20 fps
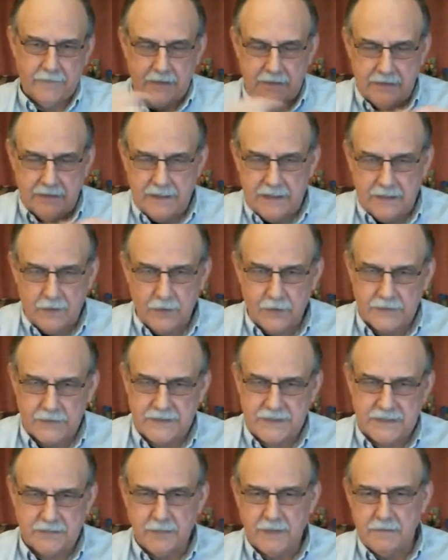that horse
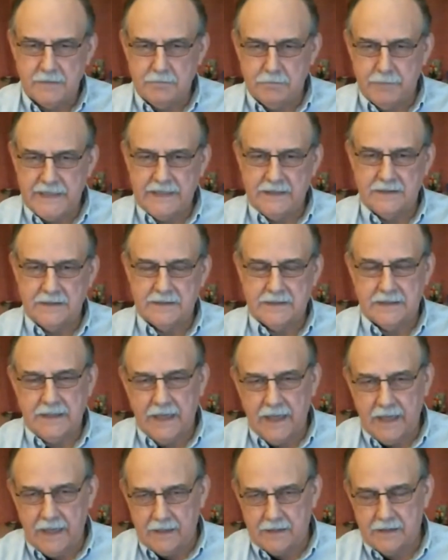has been beaten to
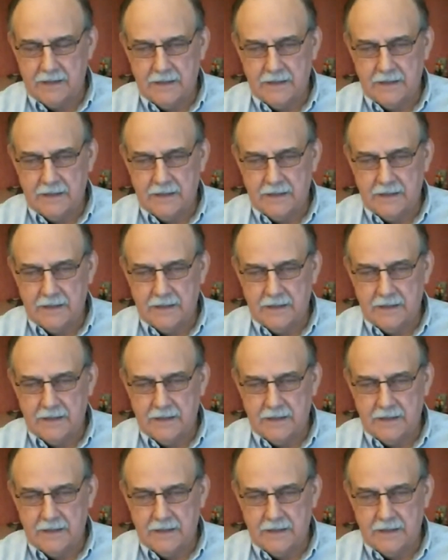death.